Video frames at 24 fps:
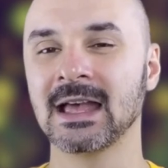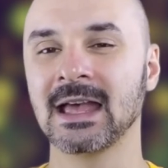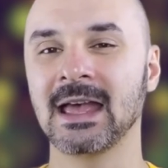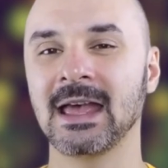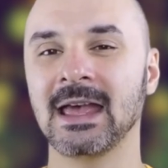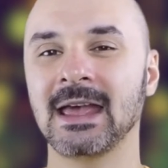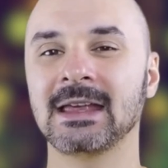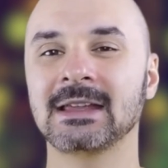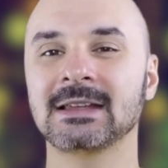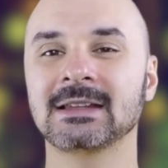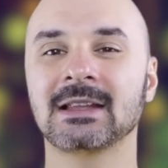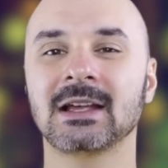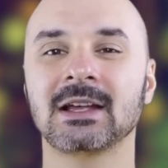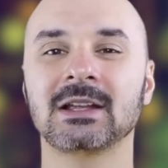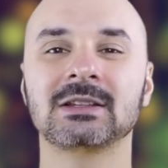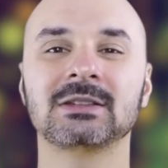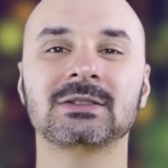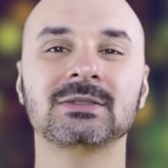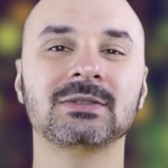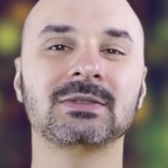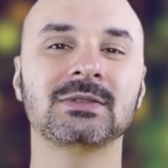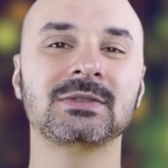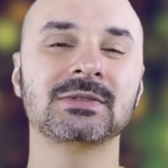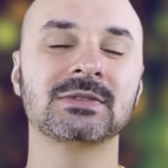and I
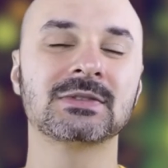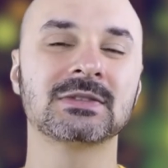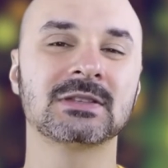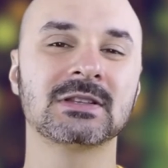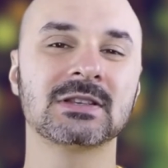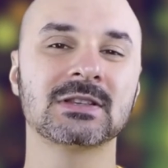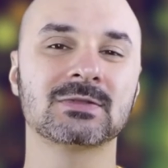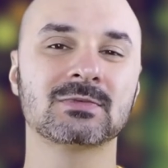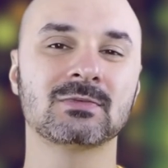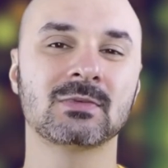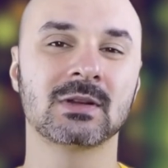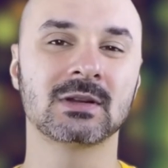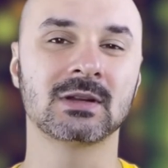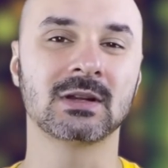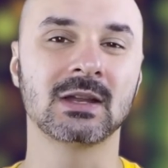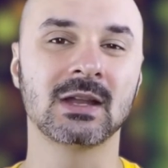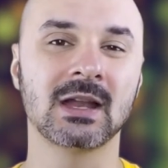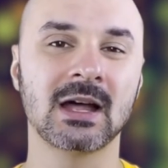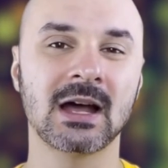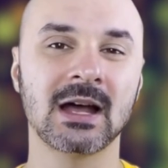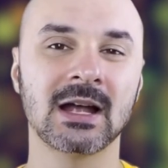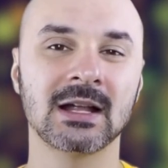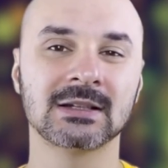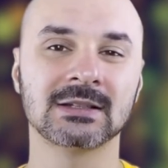do use this one a
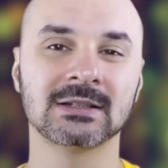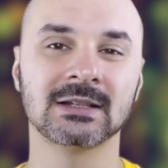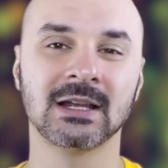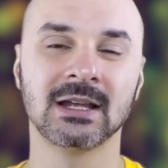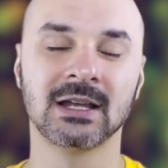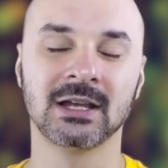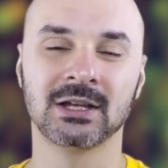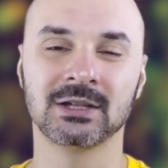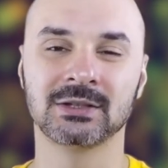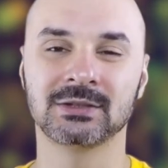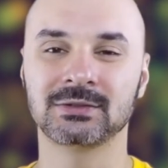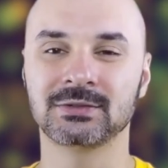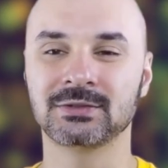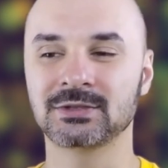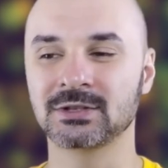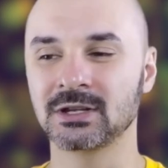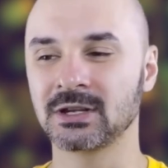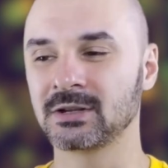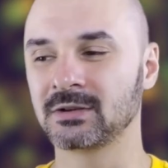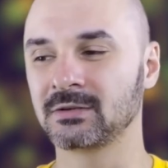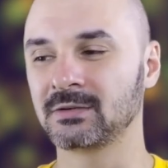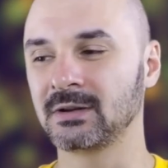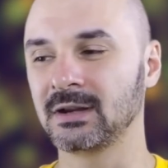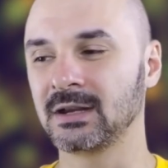lot to
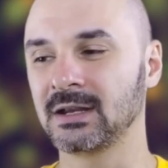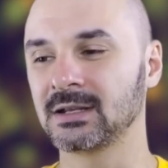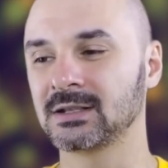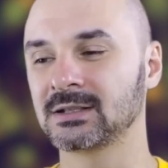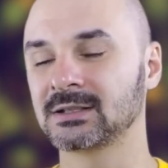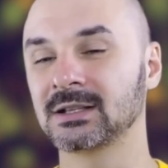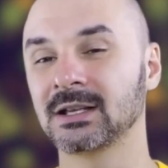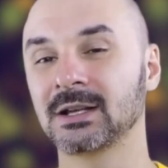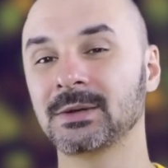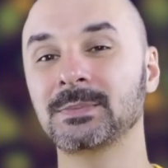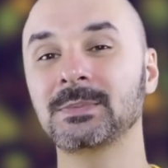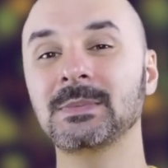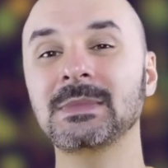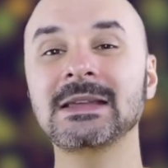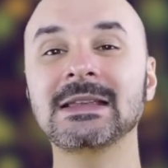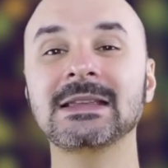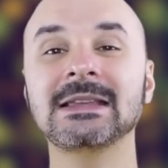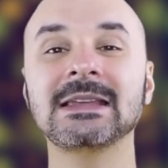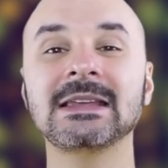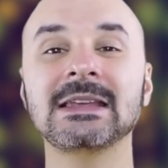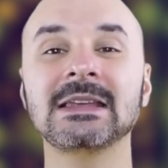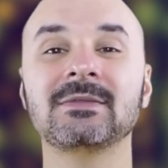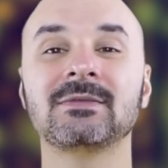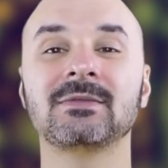generate
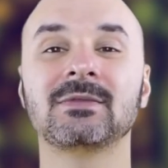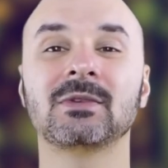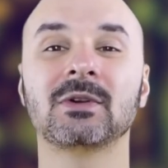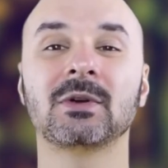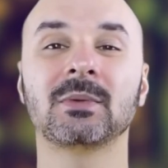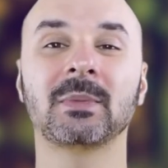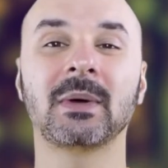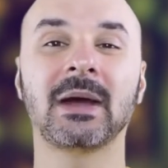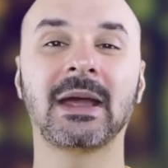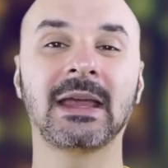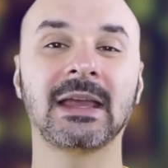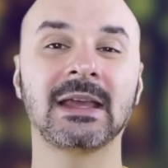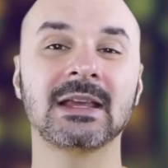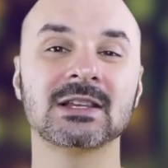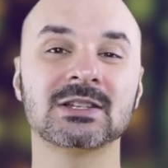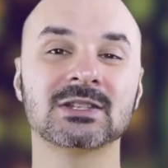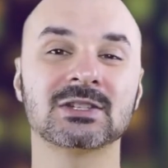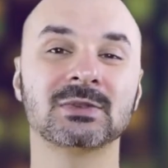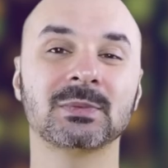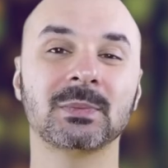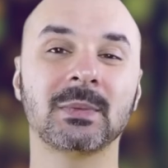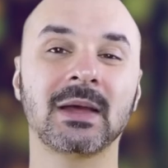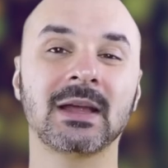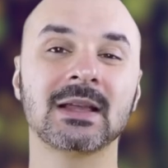MIDI for my
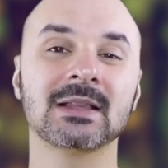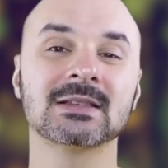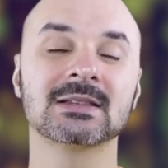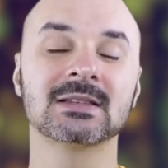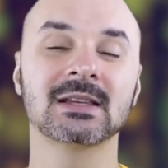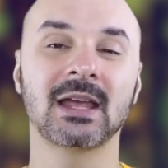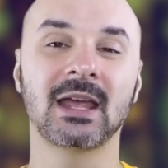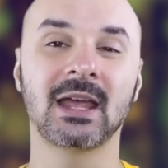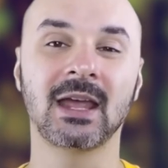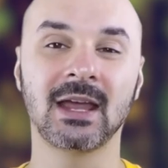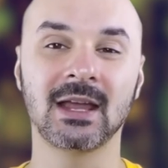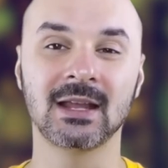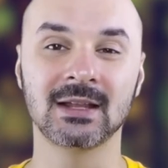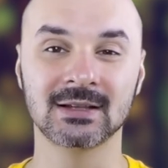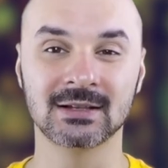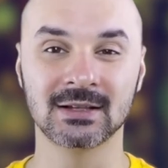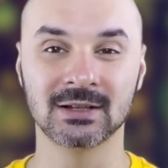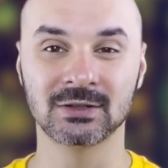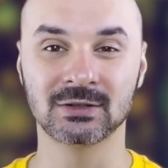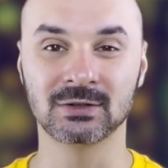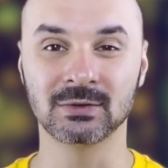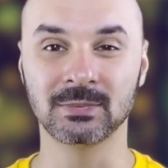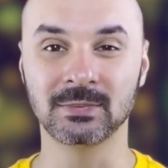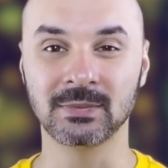instruments
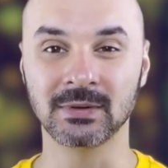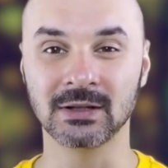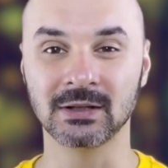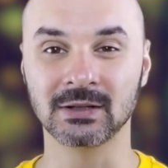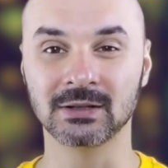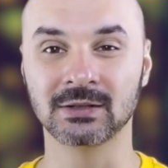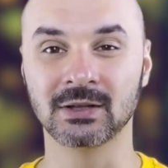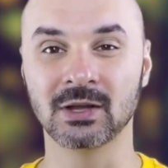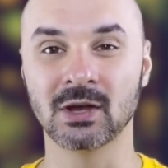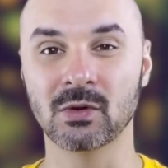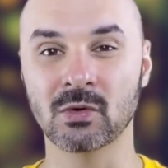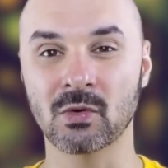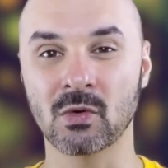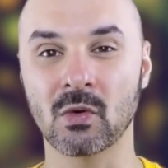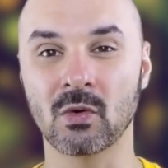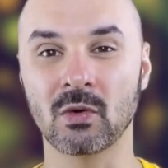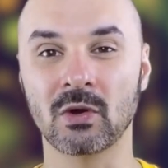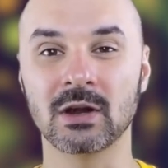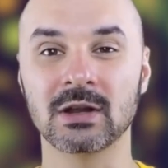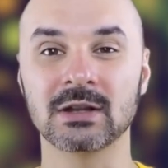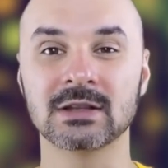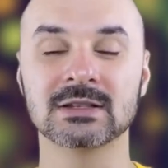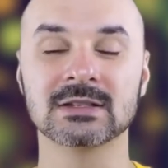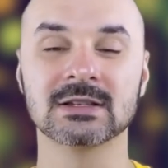and to build
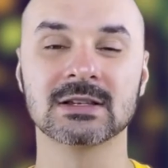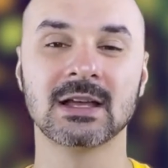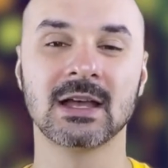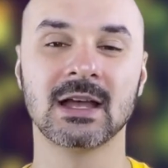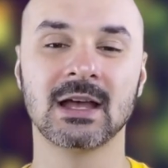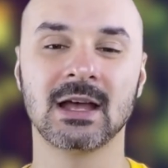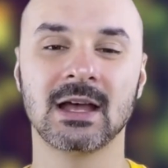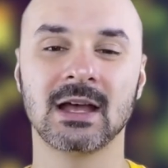chords.